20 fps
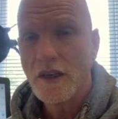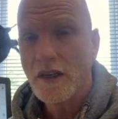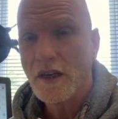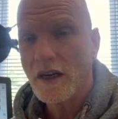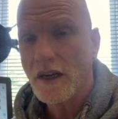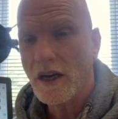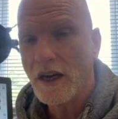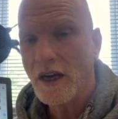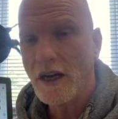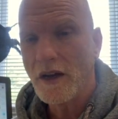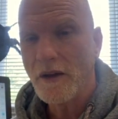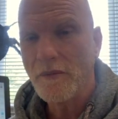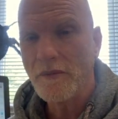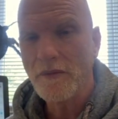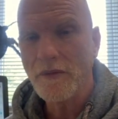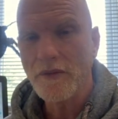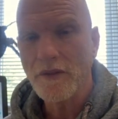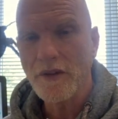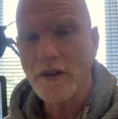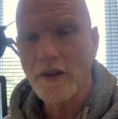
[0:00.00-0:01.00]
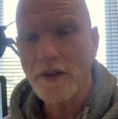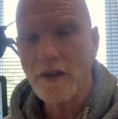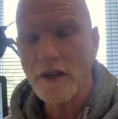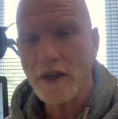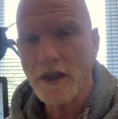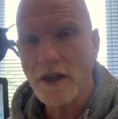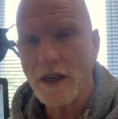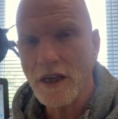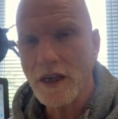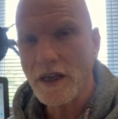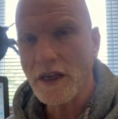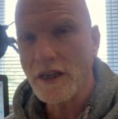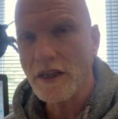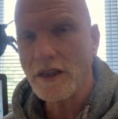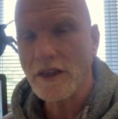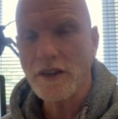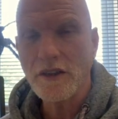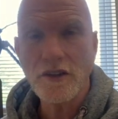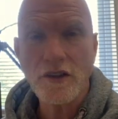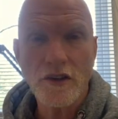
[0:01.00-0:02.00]

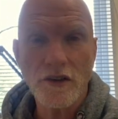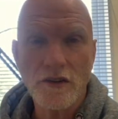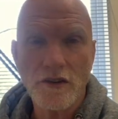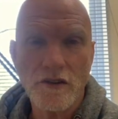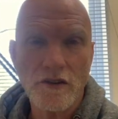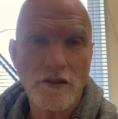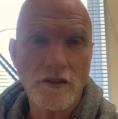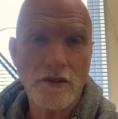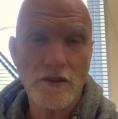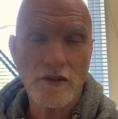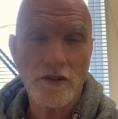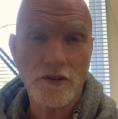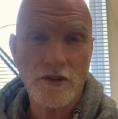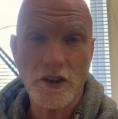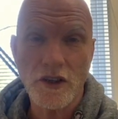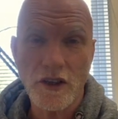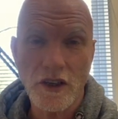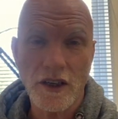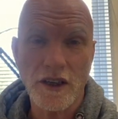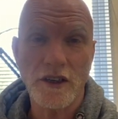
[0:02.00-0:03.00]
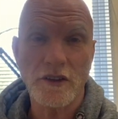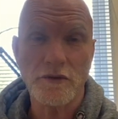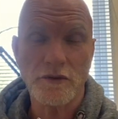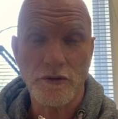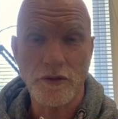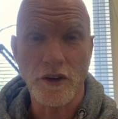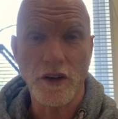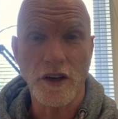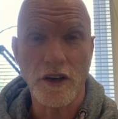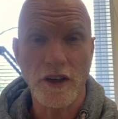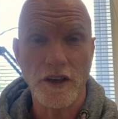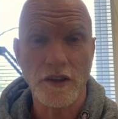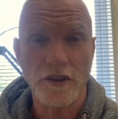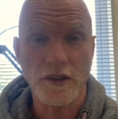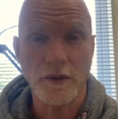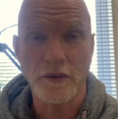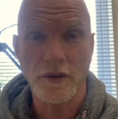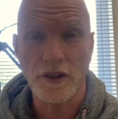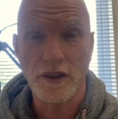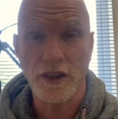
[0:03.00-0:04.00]
And thirdly and finally,
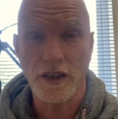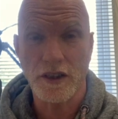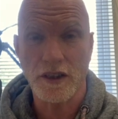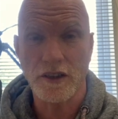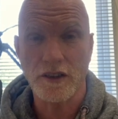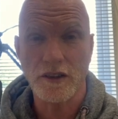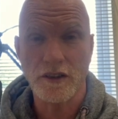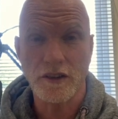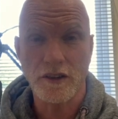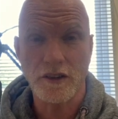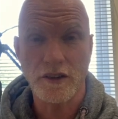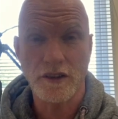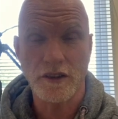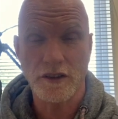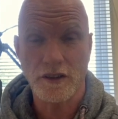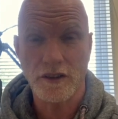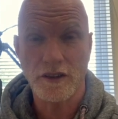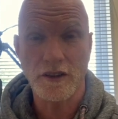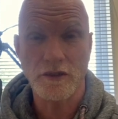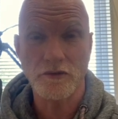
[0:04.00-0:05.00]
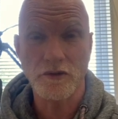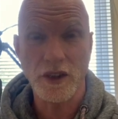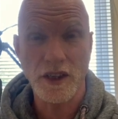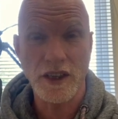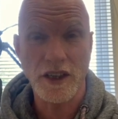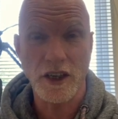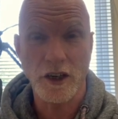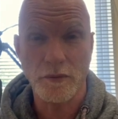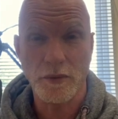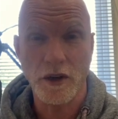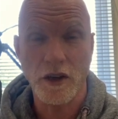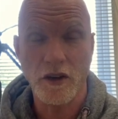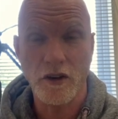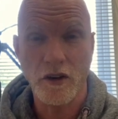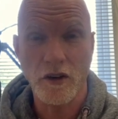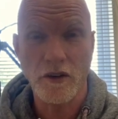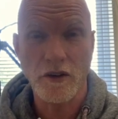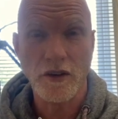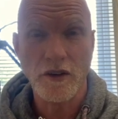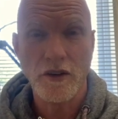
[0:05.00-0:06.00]
something that can really help a
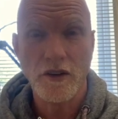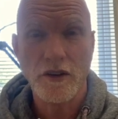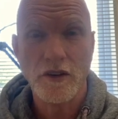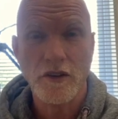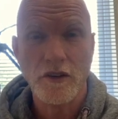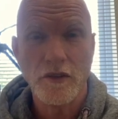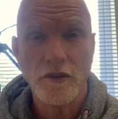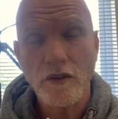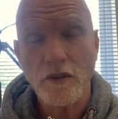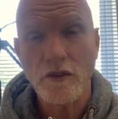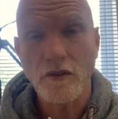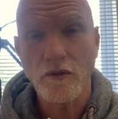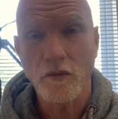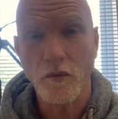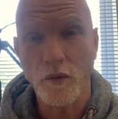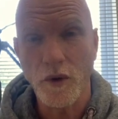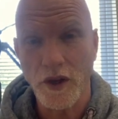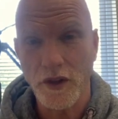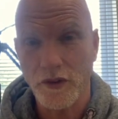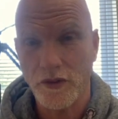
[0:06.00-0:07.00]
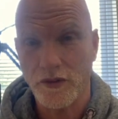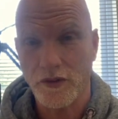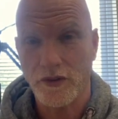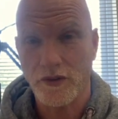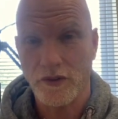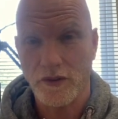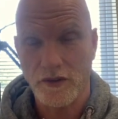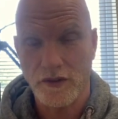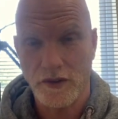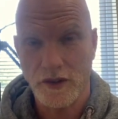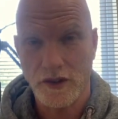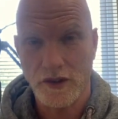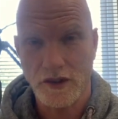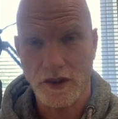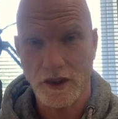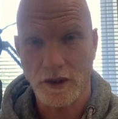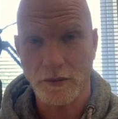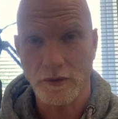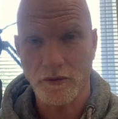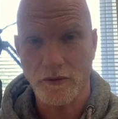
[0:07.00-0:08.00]
lot with this
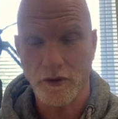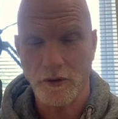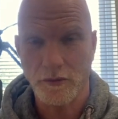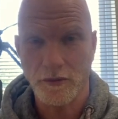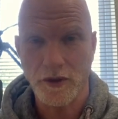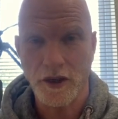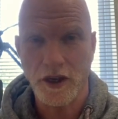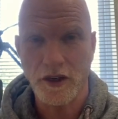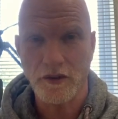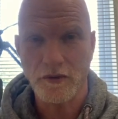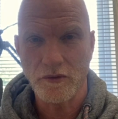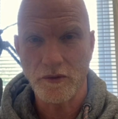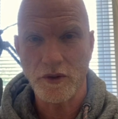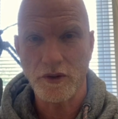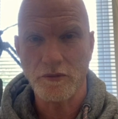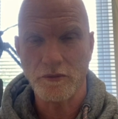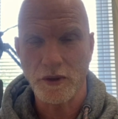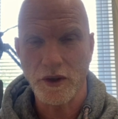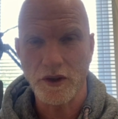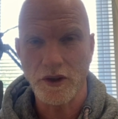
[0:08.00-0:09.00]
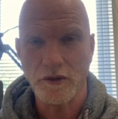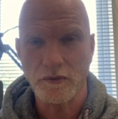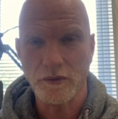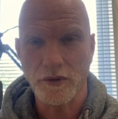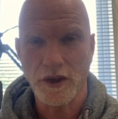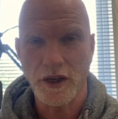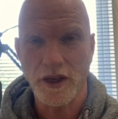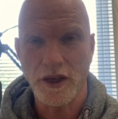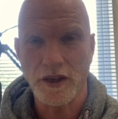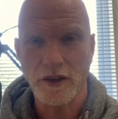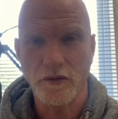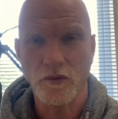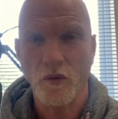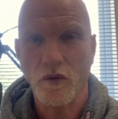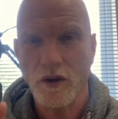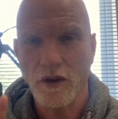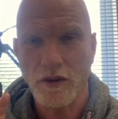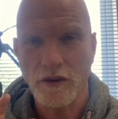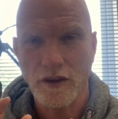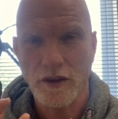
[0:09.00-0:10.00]
type of foot pain, with bunion pain,
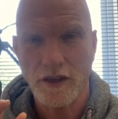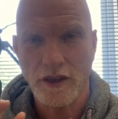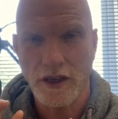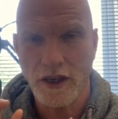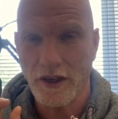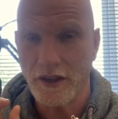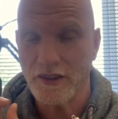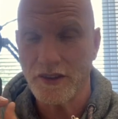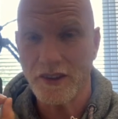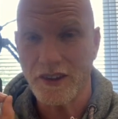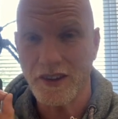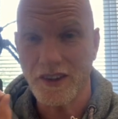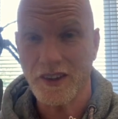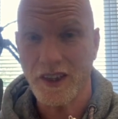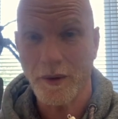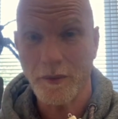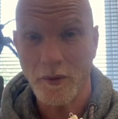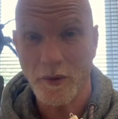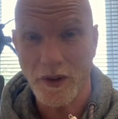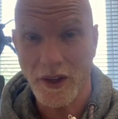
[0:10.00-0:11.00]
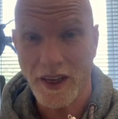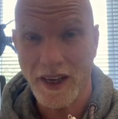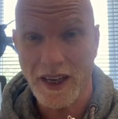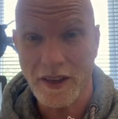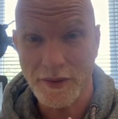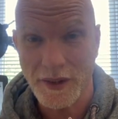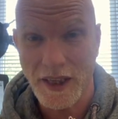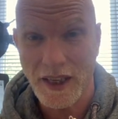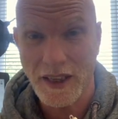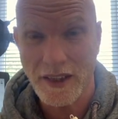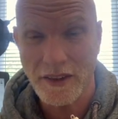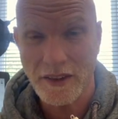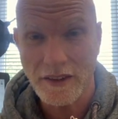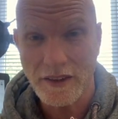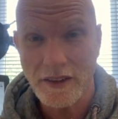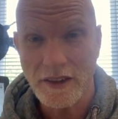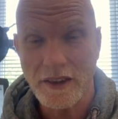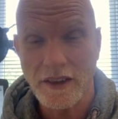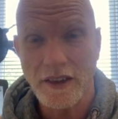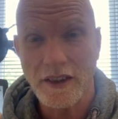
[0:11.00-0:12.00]
and this is coming with a caveat,
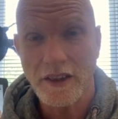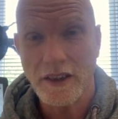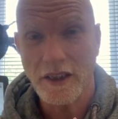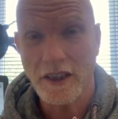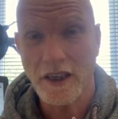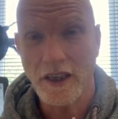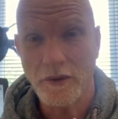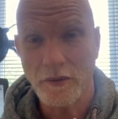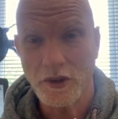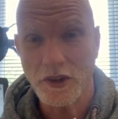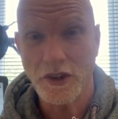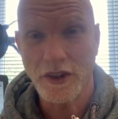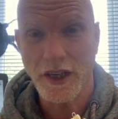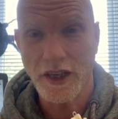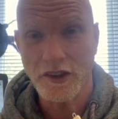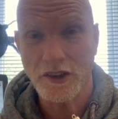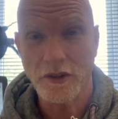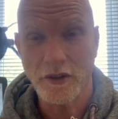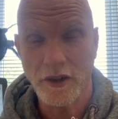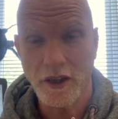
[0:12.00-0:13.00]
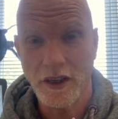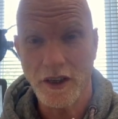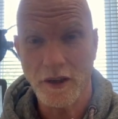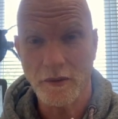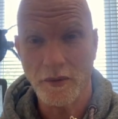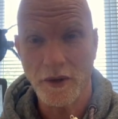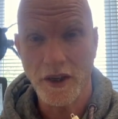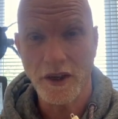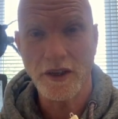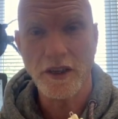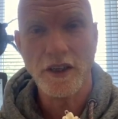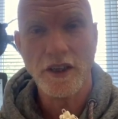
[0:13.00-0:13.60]
which I'll get to in a bit,